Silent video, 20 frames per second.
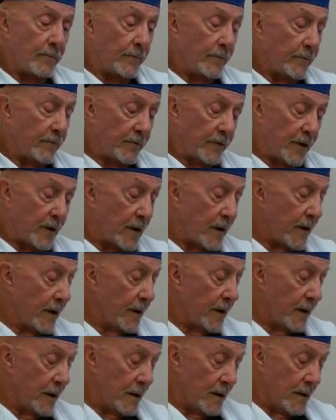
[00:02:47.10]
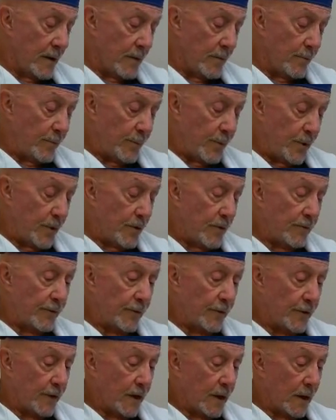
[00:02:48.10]
Very
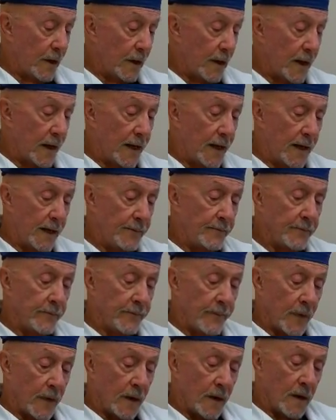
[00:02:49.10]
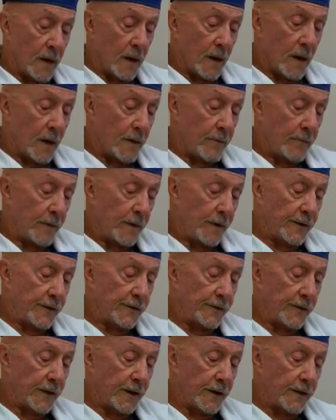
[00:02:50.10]
beautiful young lady.
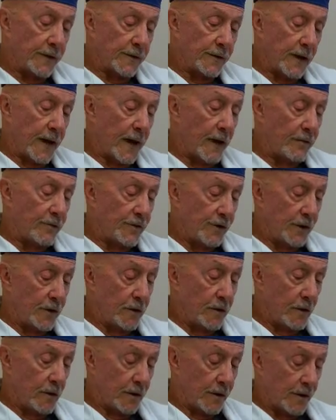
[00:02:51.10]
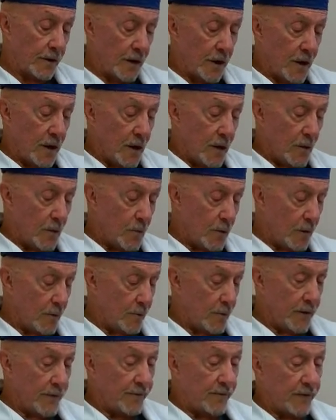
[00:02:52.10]
This is how she looked
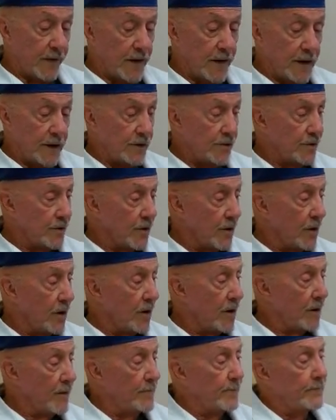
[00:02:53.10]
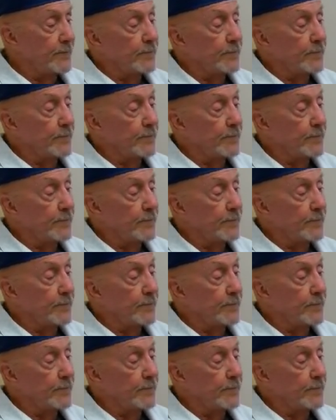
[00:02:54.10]
when we finished her.